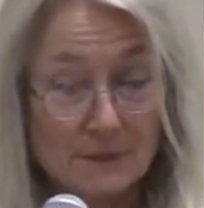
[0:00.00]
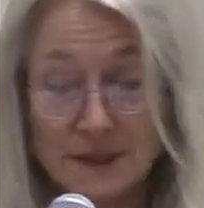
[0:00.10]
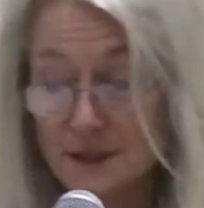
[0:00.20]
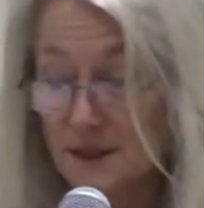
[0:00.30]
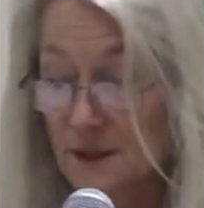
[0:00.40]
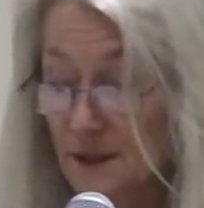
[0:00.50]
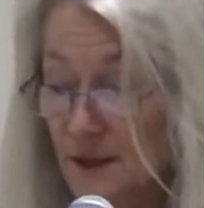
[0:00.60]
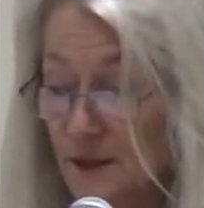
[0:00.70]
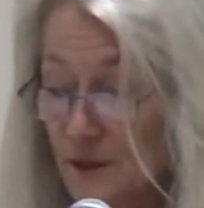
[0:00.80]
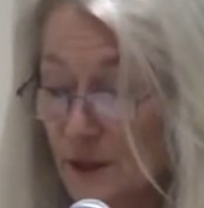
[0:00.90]
Mike
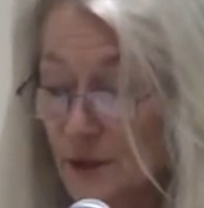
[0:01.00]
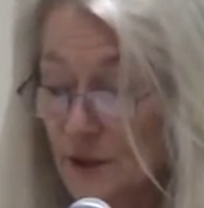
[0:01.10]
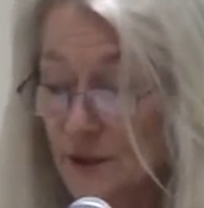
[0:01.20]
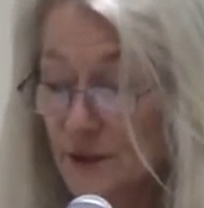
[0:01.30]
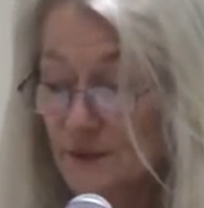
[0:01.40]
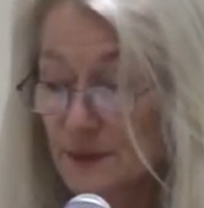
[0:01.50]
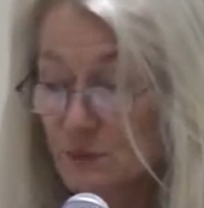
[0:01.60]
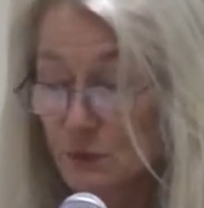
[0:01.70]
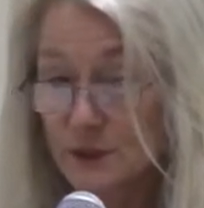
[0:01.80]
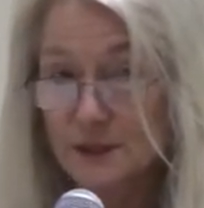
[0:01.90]
Catalano had already
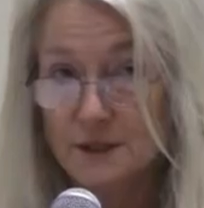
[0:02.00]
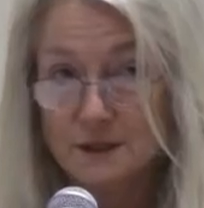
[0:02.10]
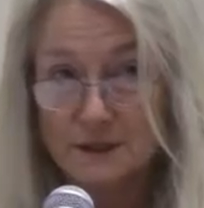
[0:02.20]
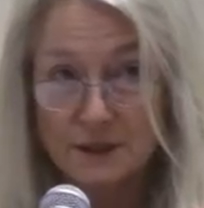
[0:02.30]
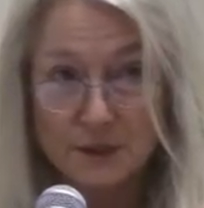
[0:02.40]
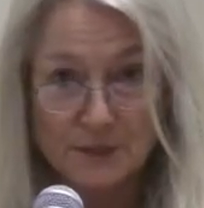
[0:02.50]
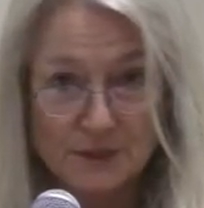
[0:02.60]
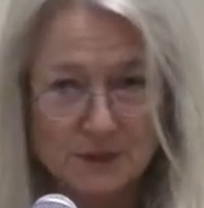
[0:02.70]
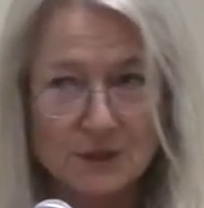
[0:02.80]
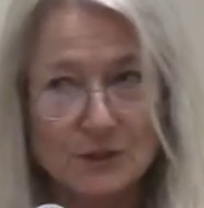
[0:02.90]
been working on helping
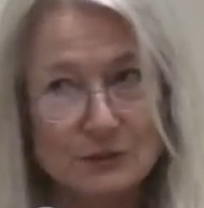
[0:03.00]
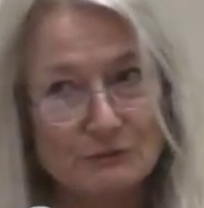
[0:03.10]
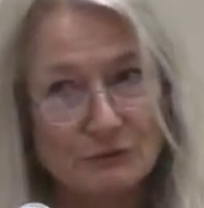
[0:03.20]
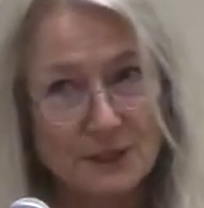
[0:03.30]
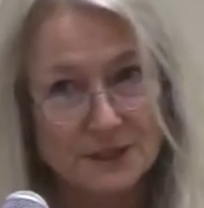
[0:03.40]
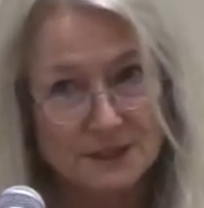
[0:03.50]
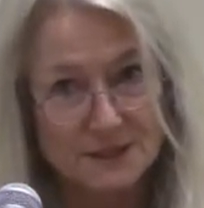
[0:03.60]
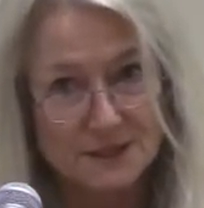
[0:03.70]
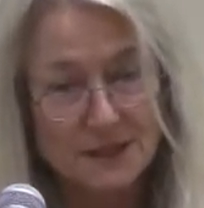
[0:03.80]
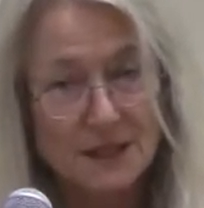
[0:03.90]
to secure
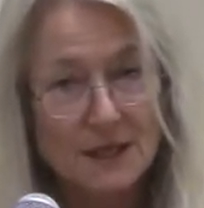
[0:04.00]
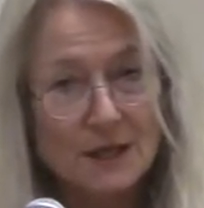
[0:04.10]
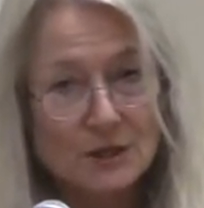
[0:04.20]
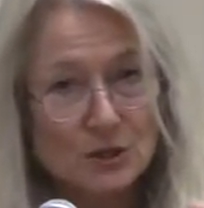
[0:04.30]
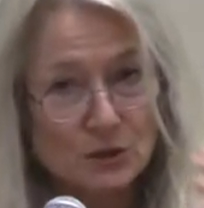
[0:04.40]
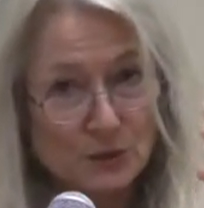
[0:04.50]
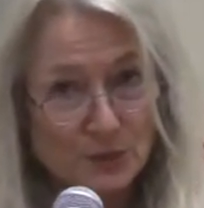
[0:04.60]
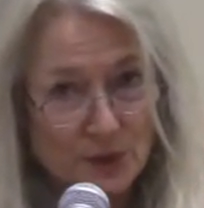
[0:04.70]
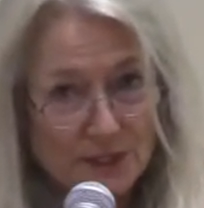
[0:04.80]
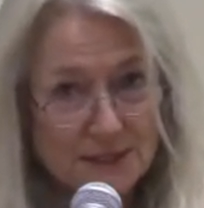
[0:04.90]
funds to
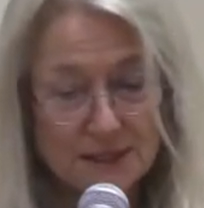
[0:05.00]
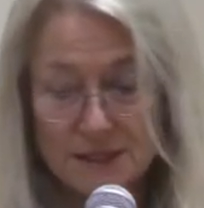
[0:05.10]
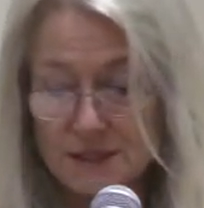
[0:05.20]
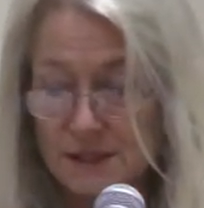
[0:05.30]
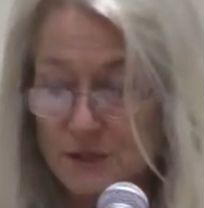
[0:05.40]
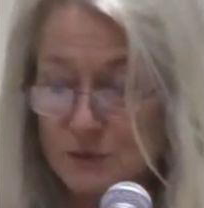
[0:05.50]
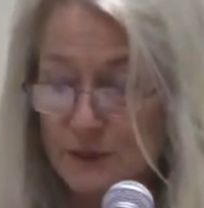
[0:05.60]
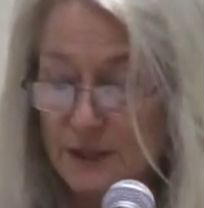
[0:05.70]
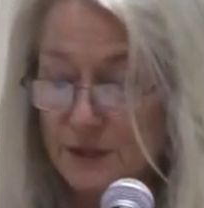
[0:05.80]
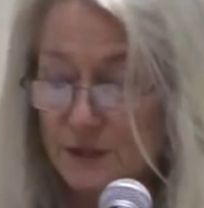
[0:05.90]
process these
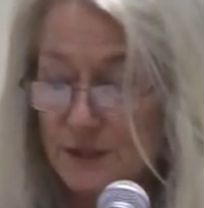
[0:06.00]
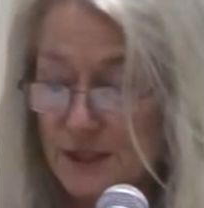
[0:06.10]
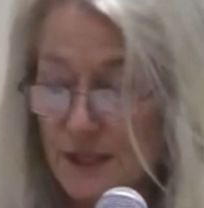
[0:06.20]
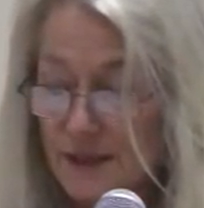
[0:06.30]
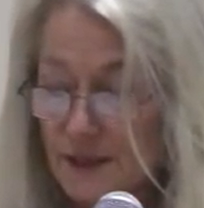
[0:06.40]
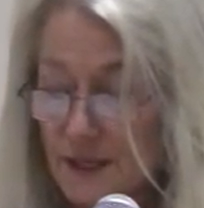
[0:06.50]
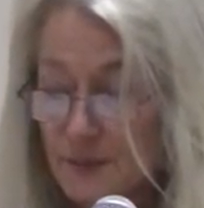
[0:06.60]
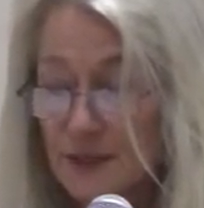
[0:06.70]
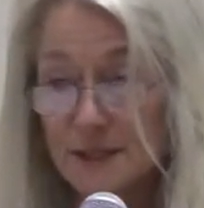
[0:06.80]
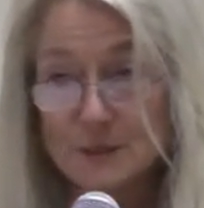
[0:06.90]
records, and
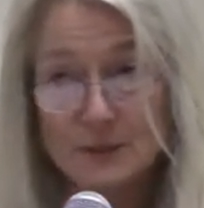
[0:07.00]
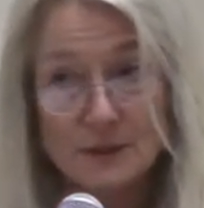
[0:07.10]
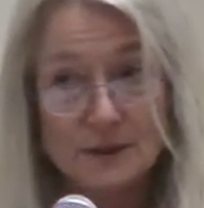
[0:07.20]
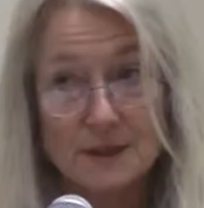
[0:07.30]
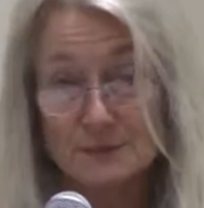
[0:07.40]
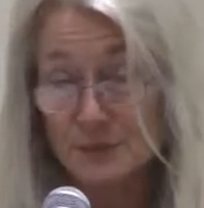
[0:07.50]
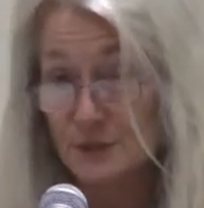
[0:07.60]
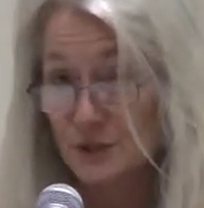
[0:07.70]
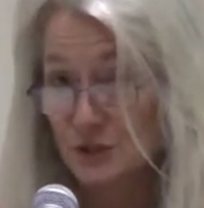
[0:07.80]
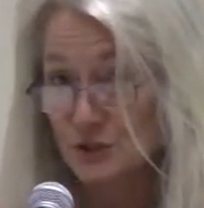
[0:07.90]
they played a part, I'm
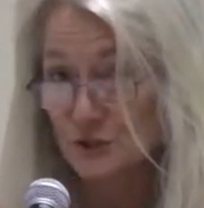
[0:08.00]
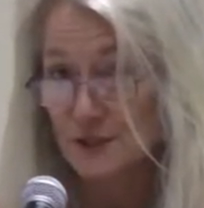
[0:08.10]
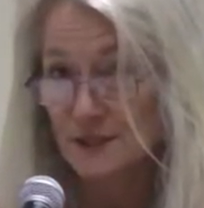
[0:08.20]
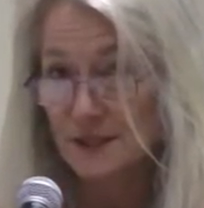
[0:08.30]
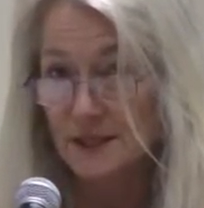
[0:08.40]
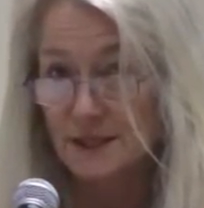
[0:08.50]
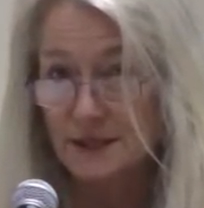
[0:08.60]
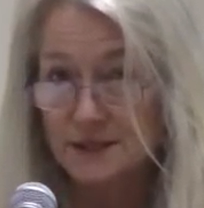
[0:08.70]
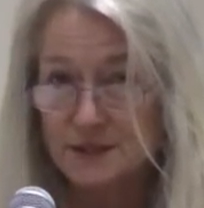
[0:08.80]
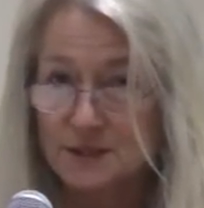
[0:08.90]
pretty sure, in getting
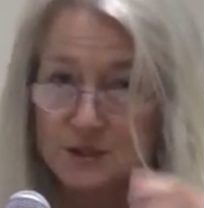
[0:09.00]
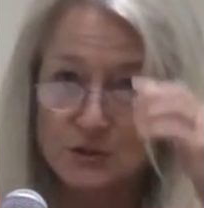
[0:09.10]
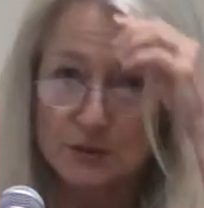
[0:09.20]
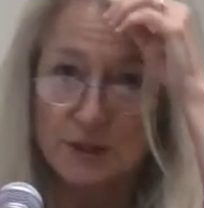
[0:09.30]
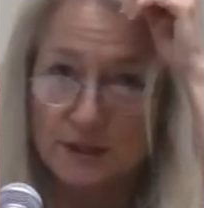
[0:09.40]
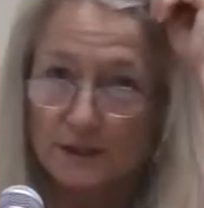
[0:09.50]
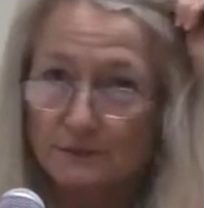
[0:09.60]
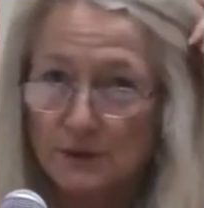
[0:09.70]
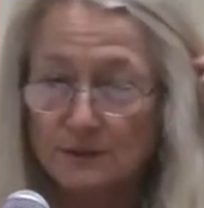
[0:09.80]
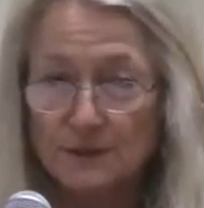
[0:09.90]
Ancestry
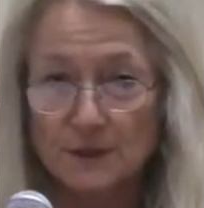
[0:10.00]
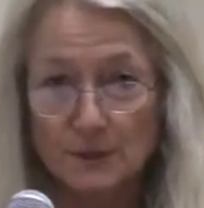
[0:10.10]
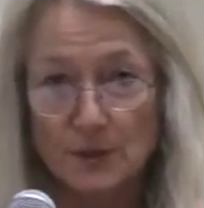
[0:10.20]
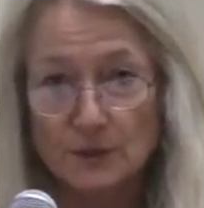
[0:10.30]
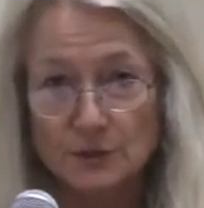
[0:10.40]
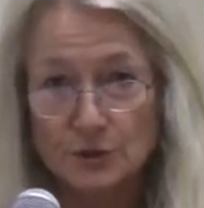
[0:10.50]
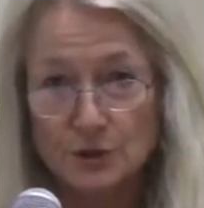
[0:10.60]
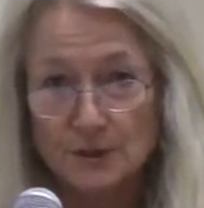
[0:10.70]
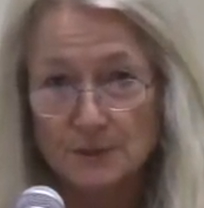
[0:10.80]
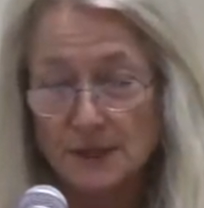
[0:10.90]
involved in the
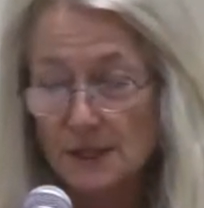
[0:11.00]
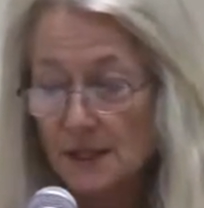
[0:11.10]
partnership.